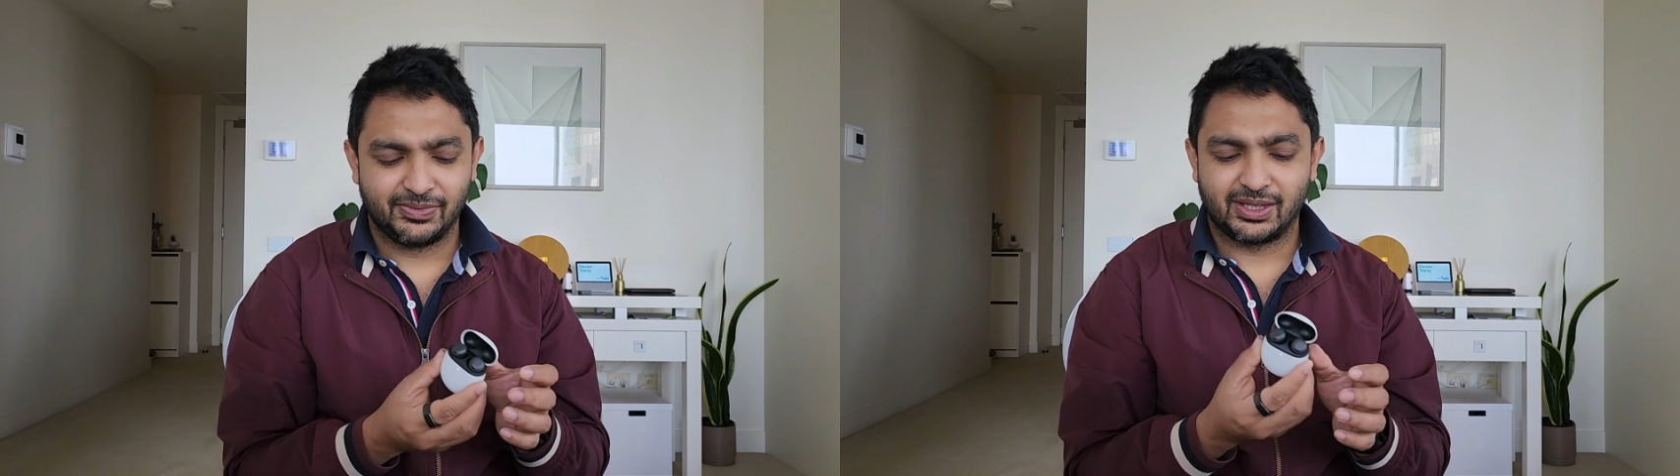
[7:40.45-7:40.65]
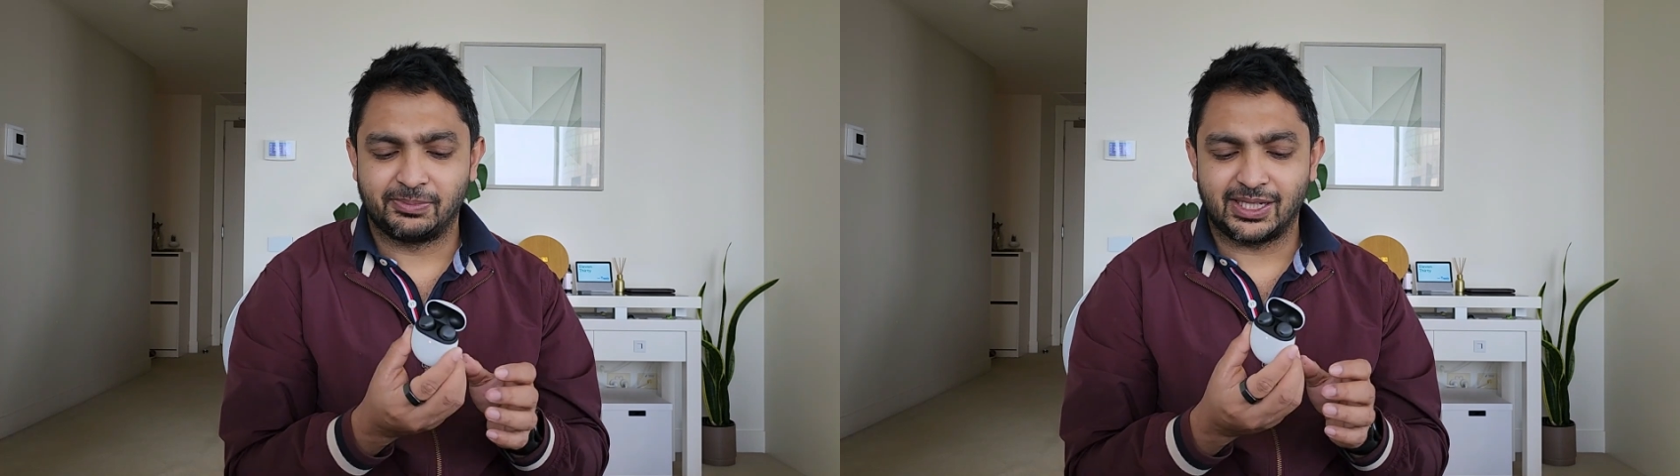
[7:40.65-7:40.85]

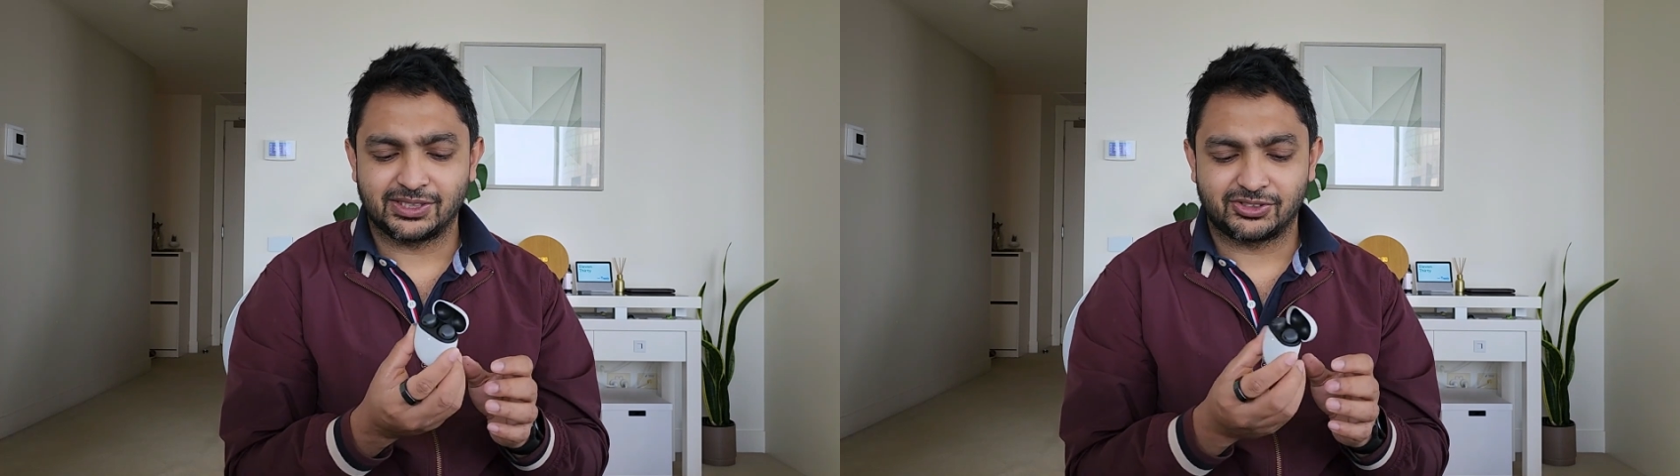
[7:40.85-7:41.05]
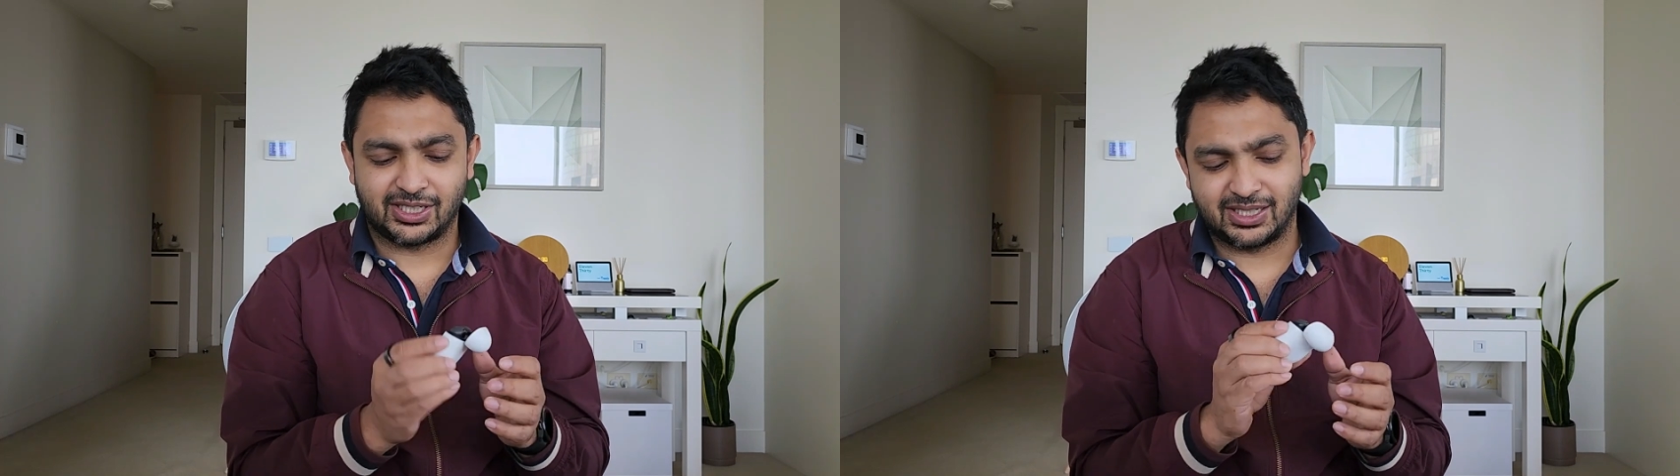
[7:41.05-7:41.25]
The black
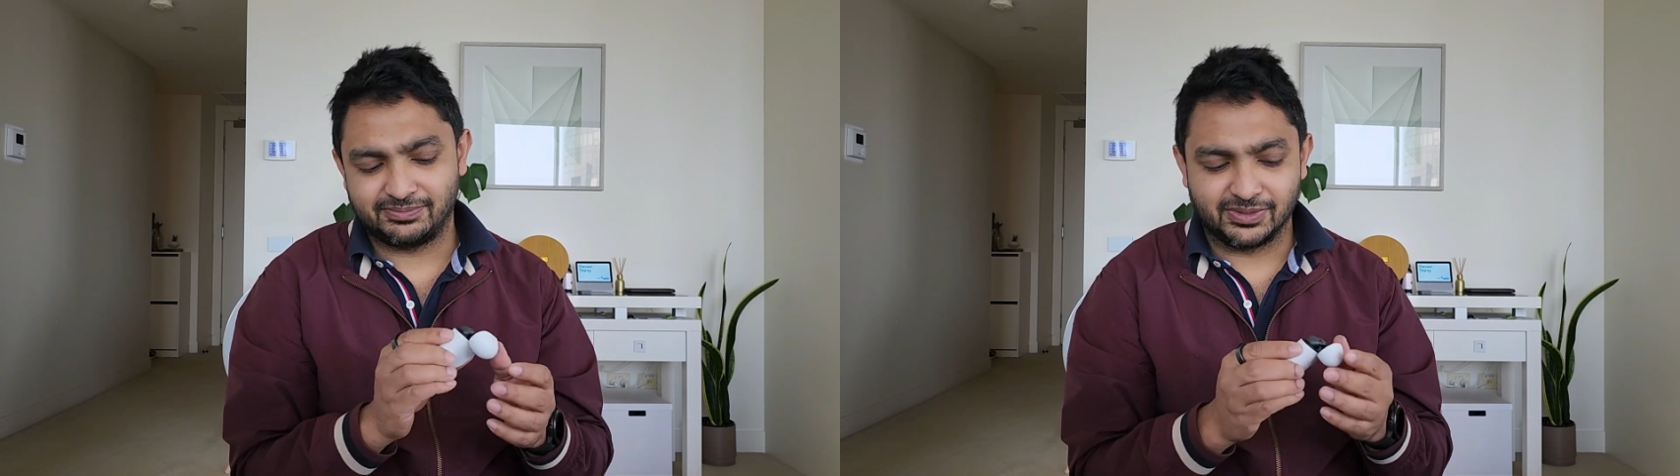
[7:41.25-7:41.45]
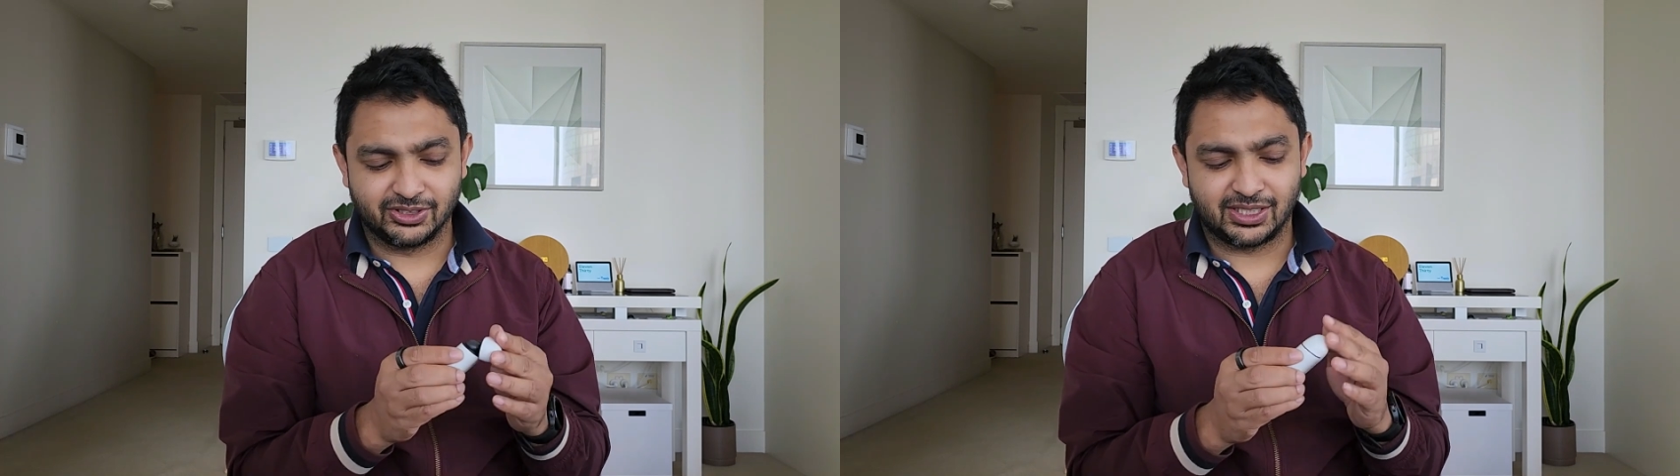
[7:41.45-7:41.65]

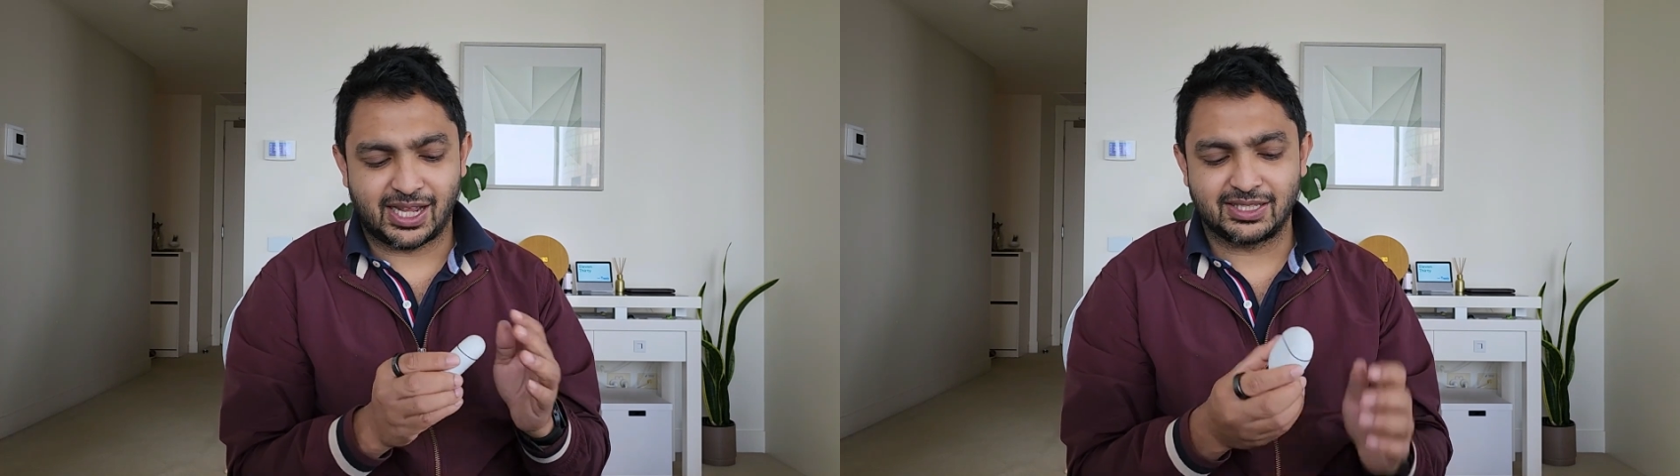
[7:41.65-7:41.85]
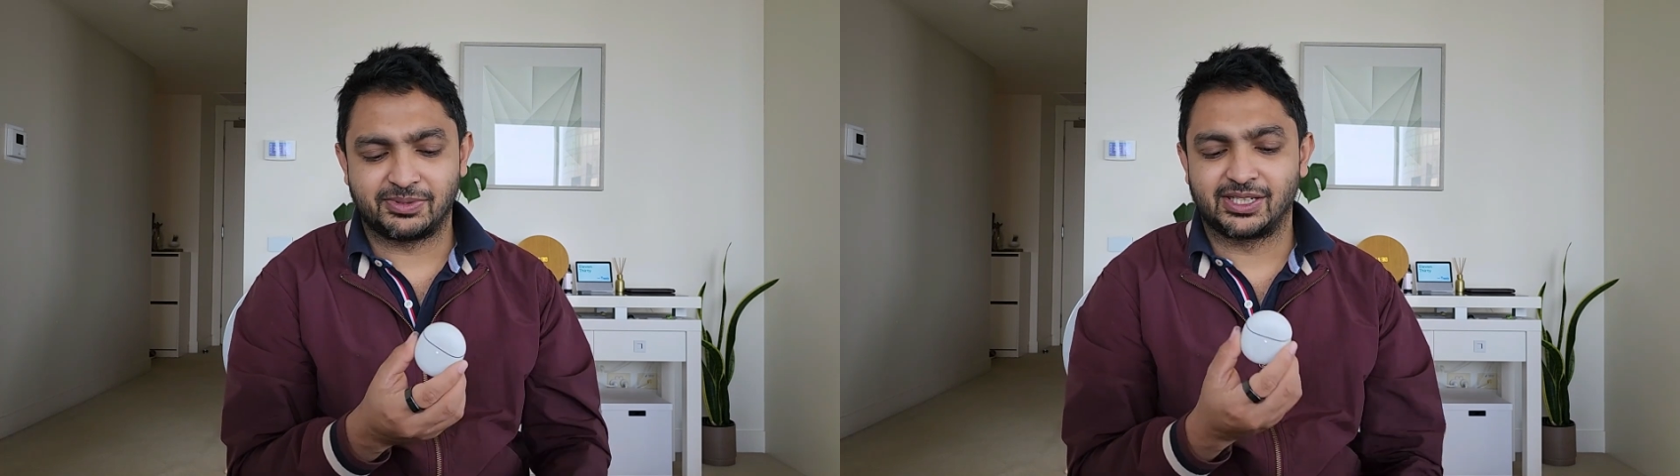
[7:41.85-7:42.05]
stripe, look, it
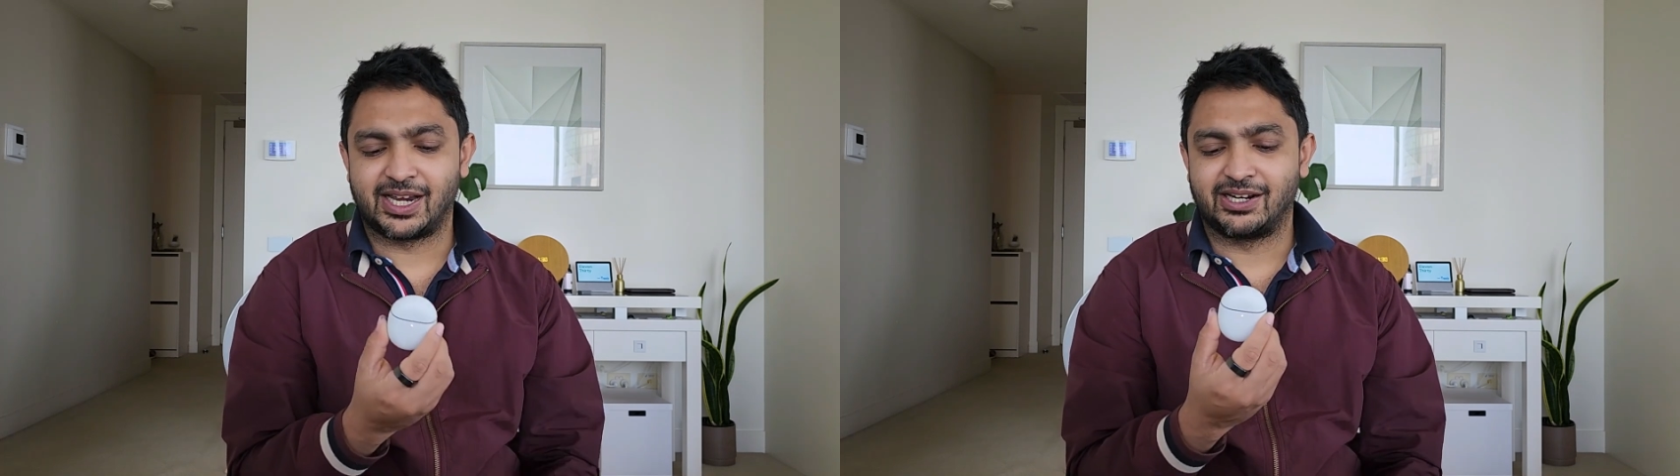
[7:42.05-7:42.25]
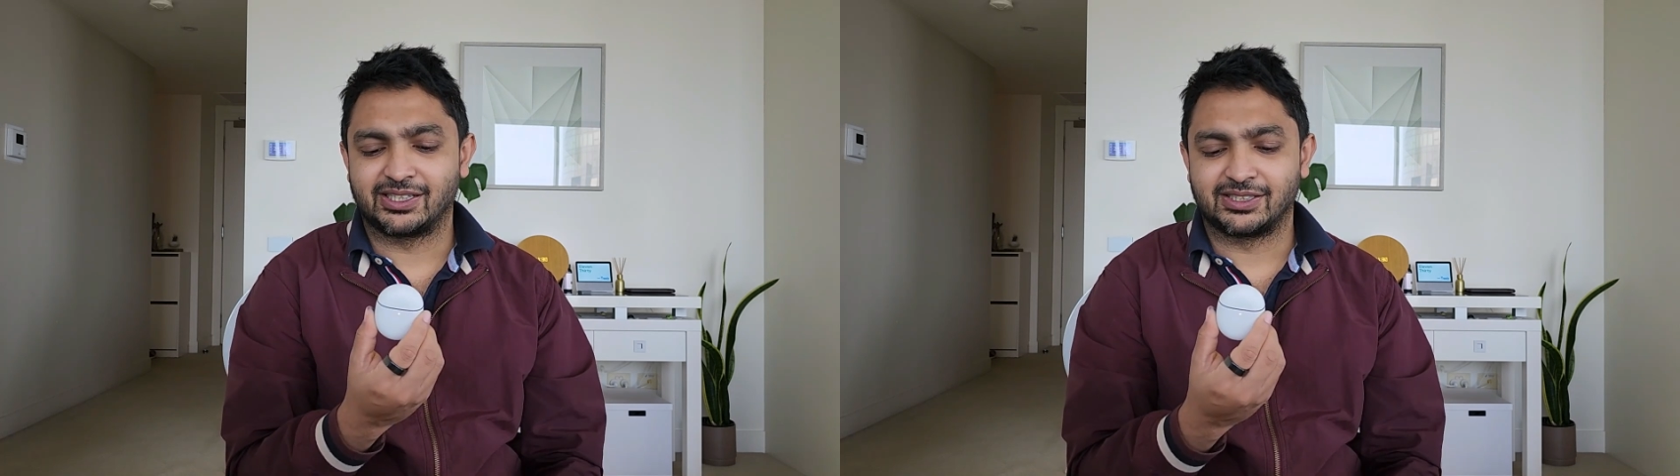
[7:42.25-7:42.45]
adds a bit of
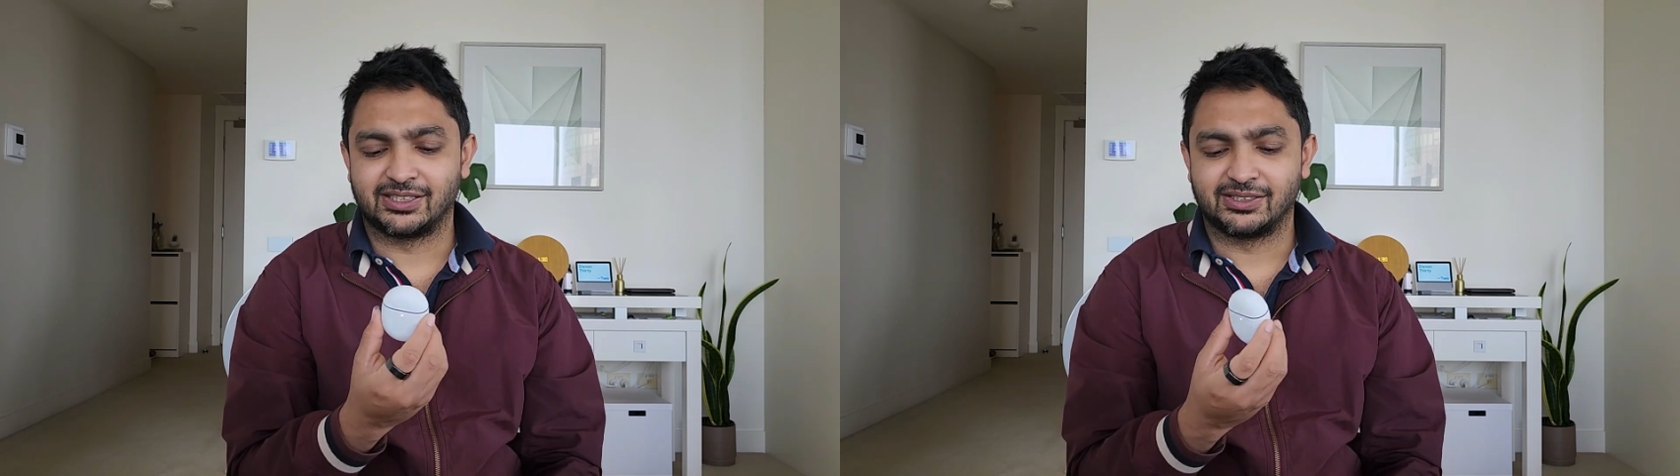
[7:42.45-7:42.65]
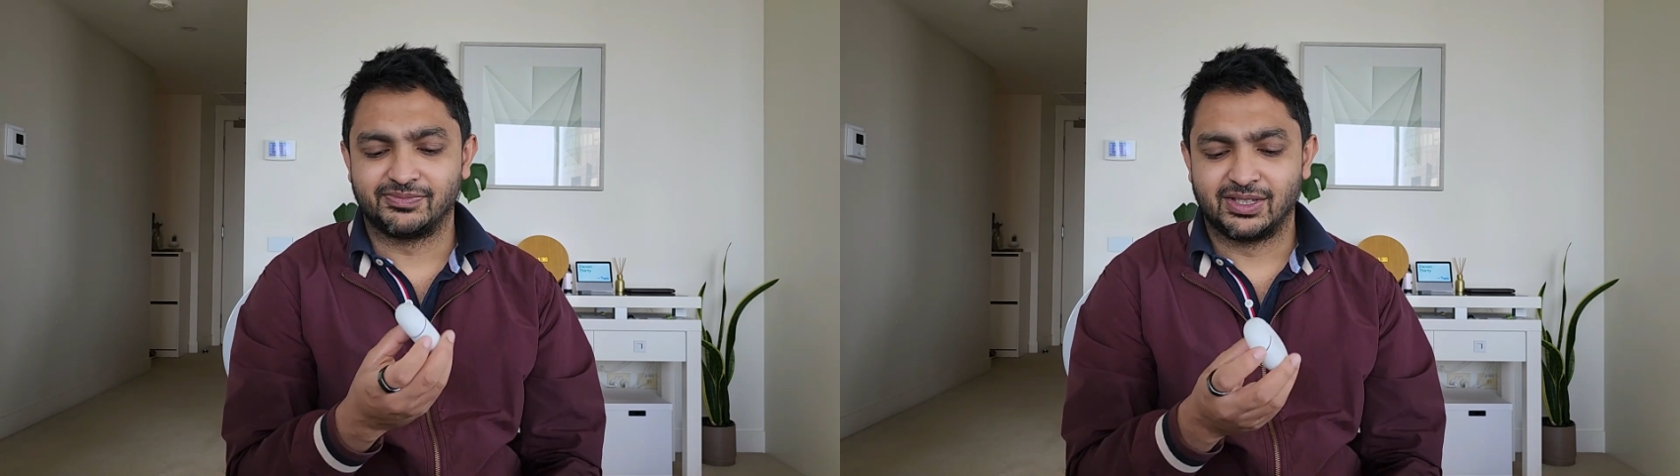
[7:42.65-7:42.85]

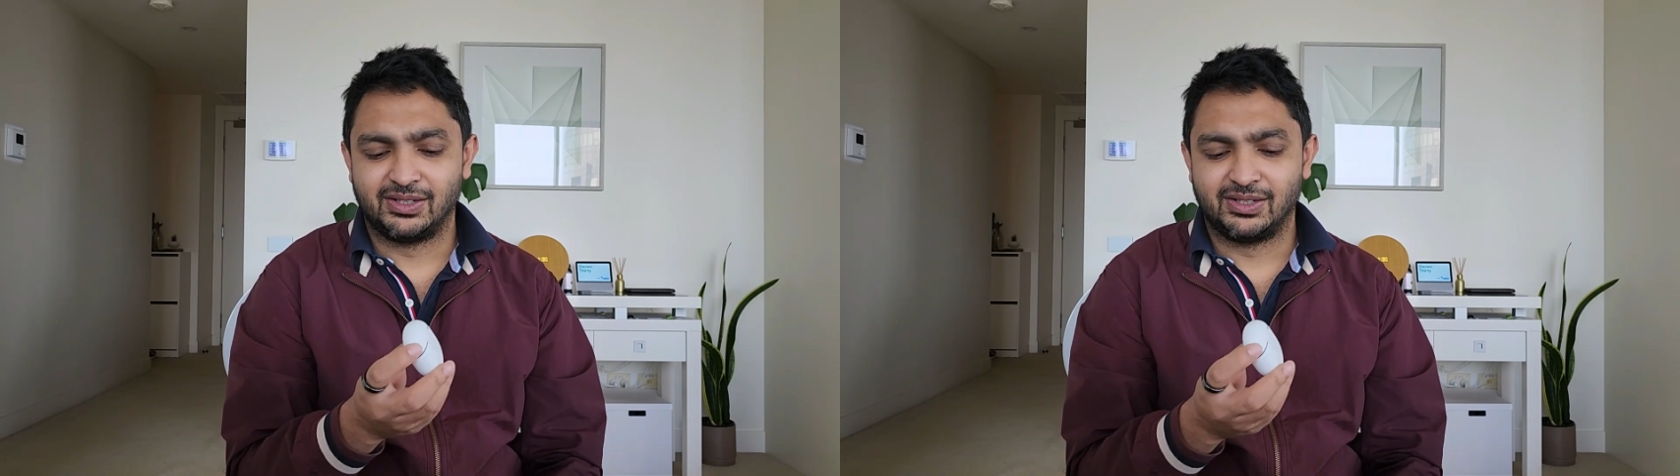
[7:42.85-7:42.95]
character,